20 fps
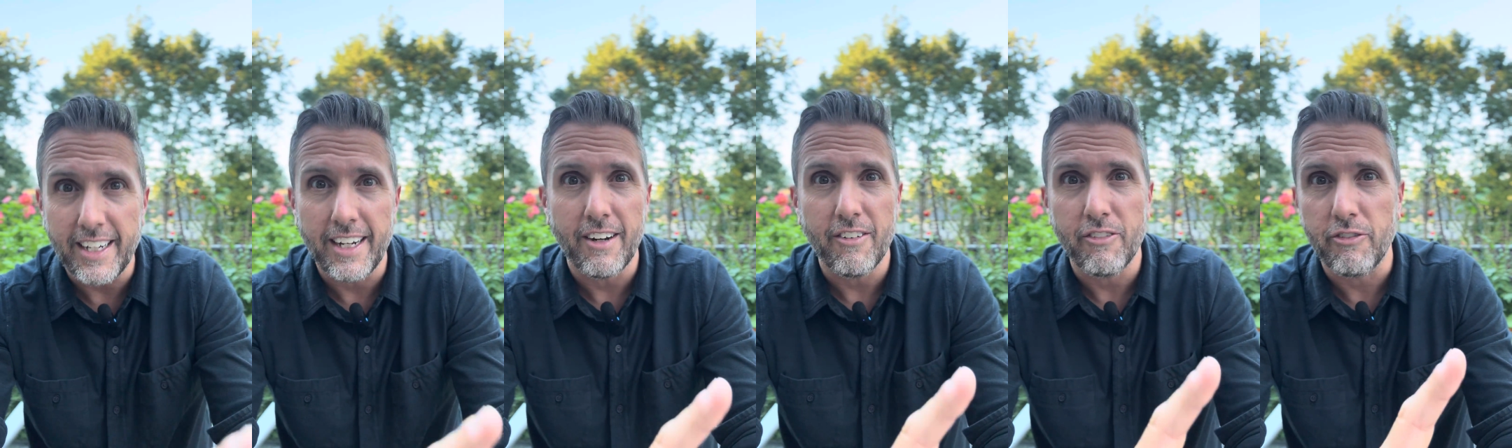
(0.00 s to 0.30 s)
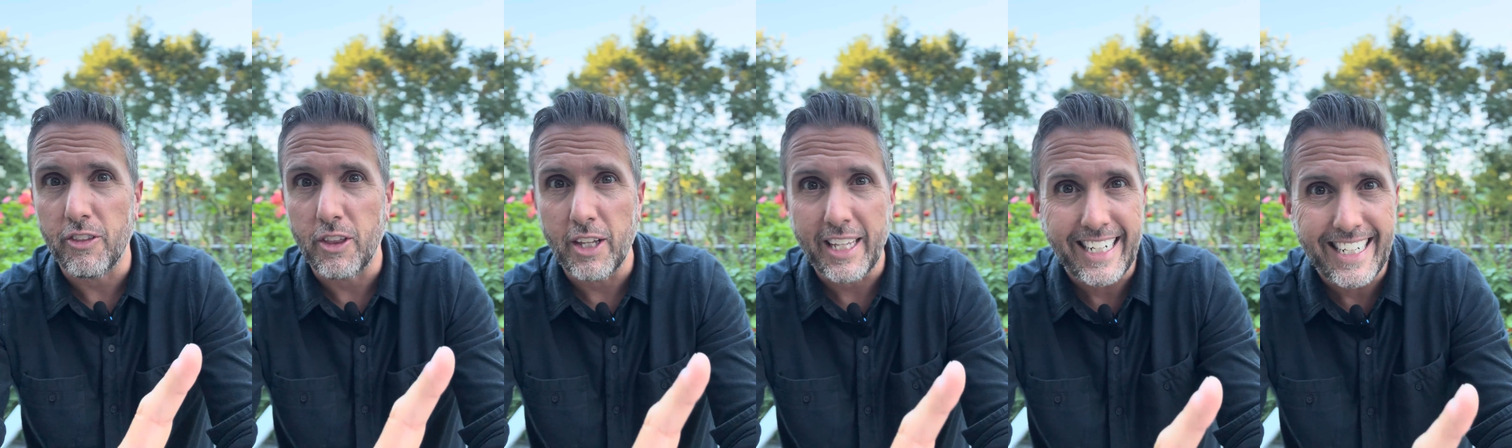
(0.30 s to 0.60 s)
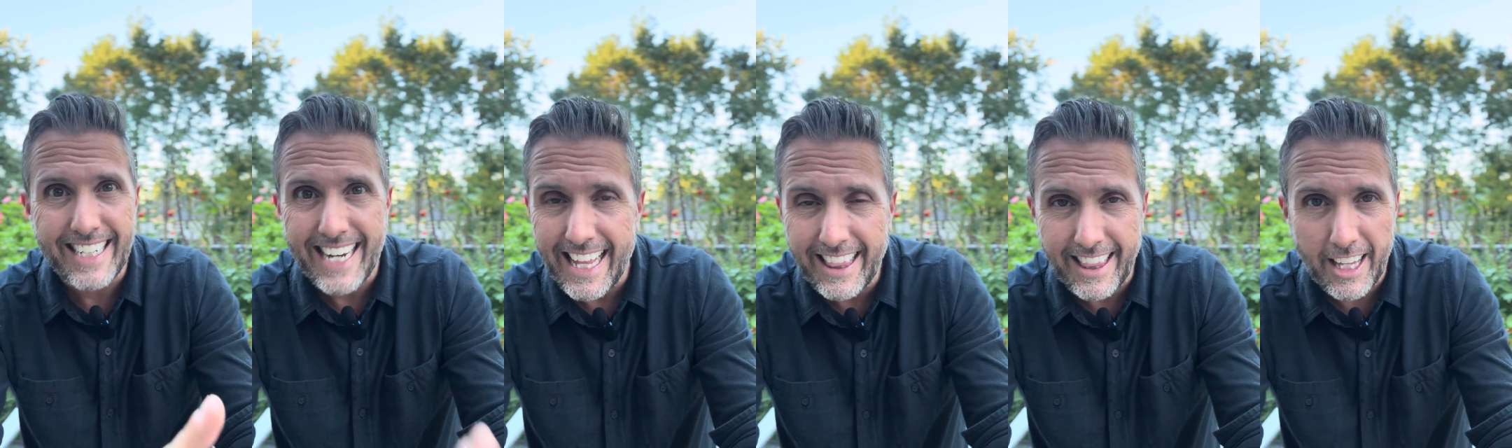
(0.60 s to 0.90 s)
of the
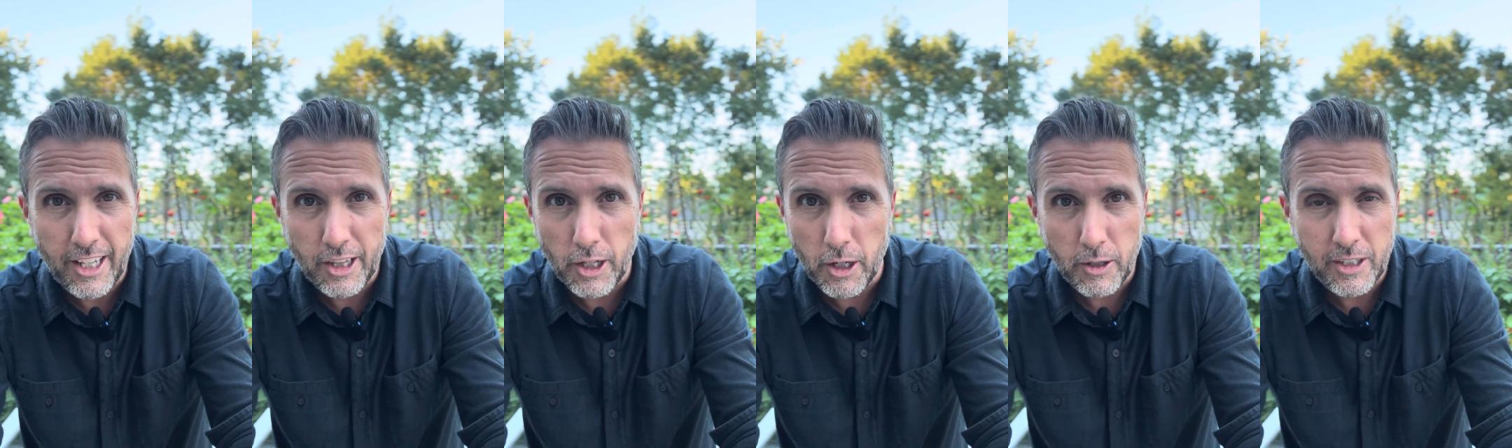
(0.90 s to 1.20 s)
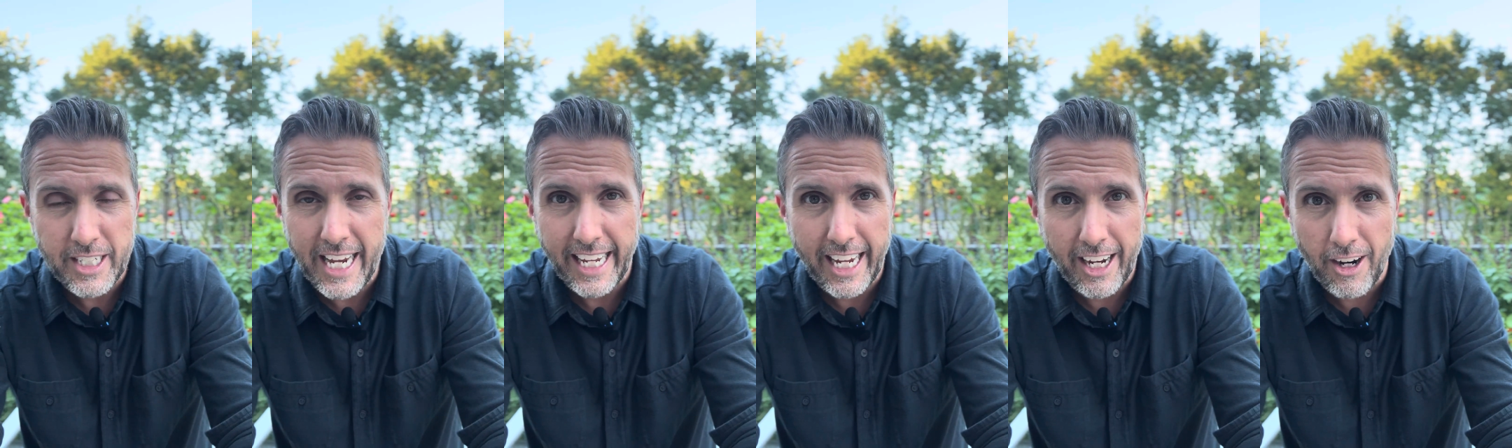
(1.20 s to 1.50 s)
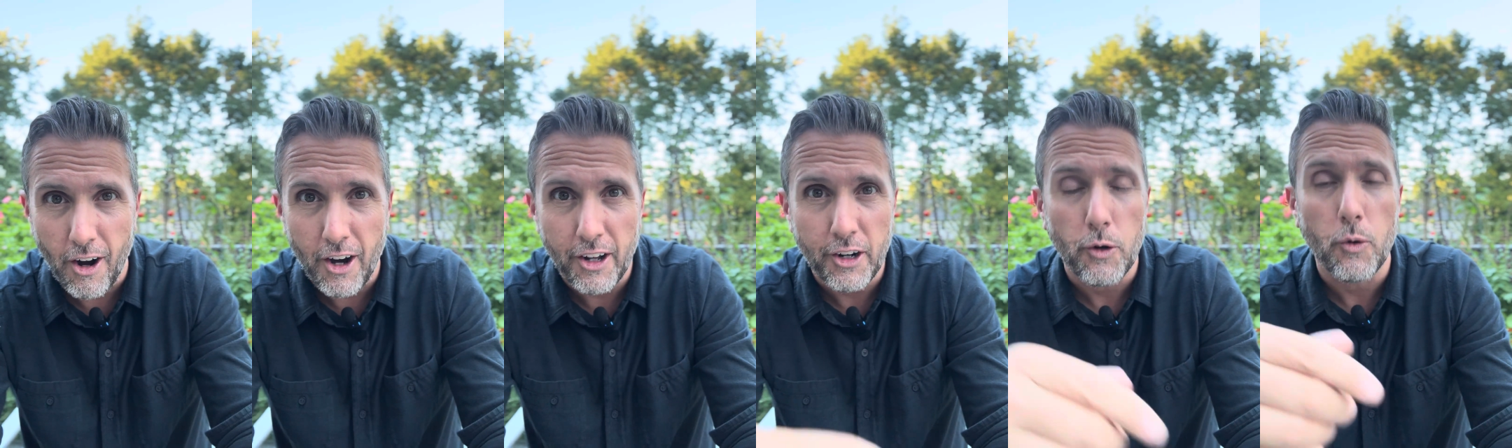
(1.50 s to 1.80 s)
debt that they're taking
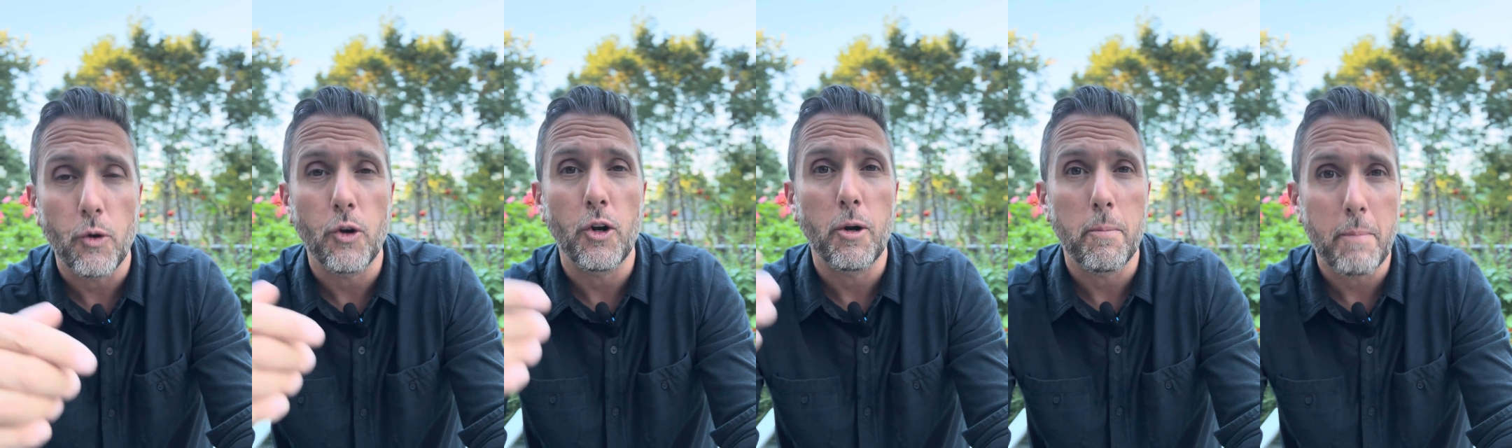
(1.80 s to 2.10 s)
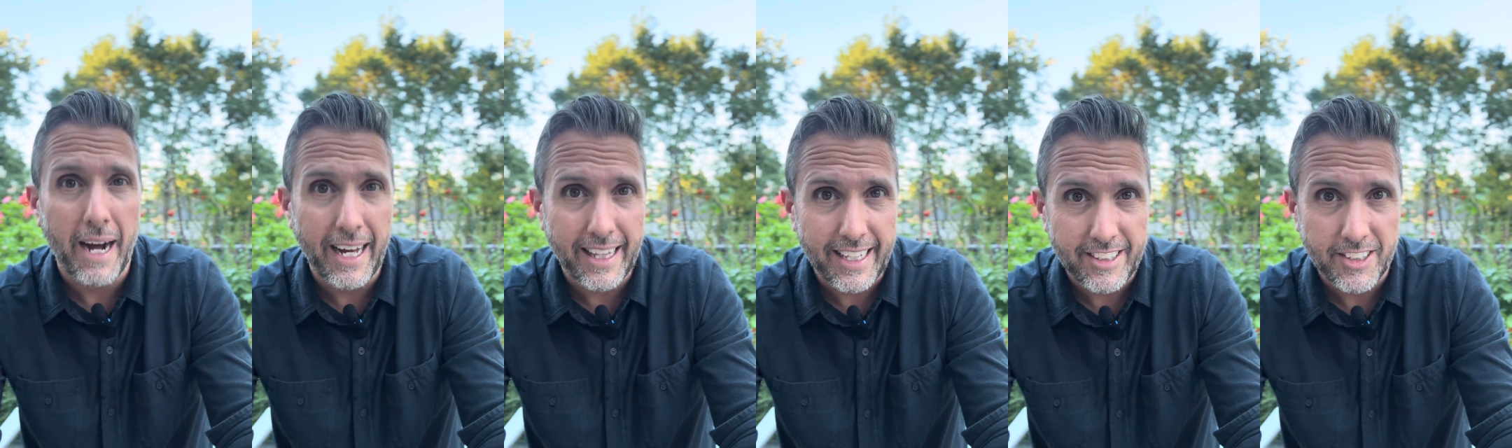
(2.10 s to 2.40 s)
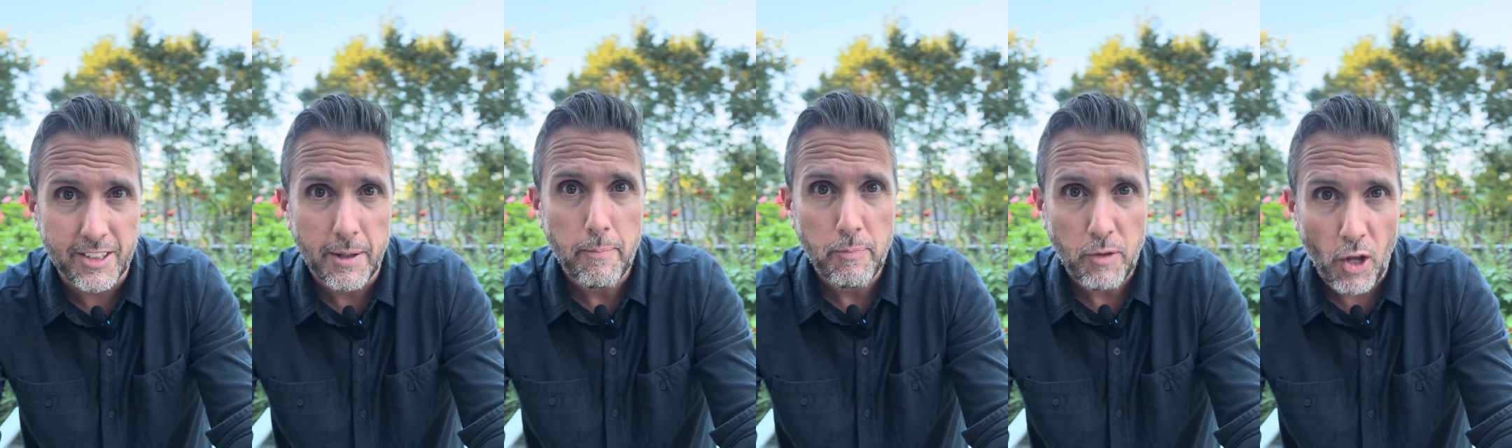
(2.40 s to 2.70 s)
on in order to buy
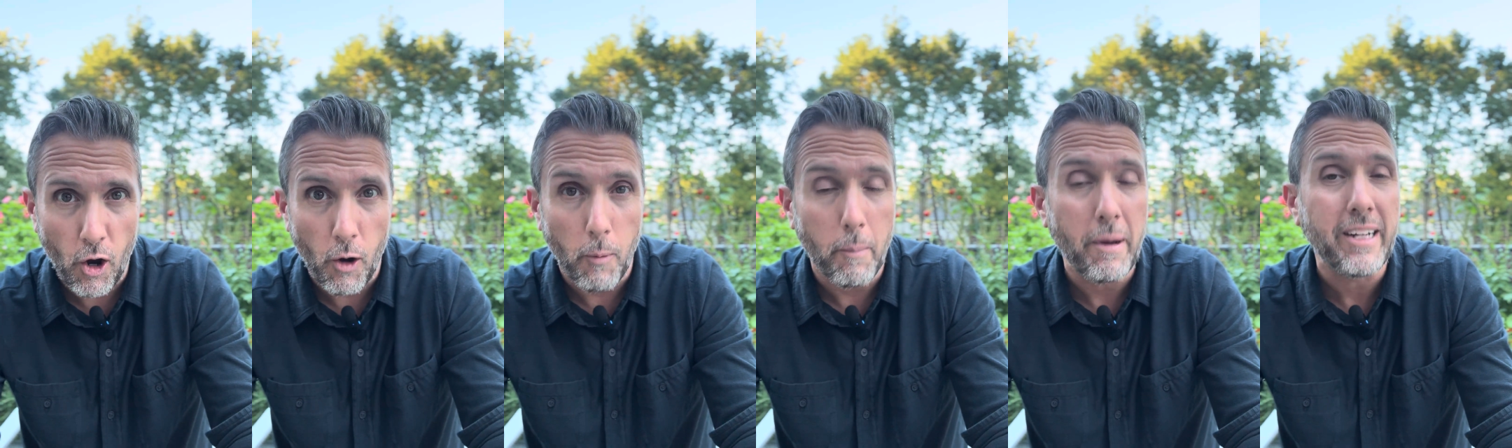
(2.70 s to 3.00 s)
this home?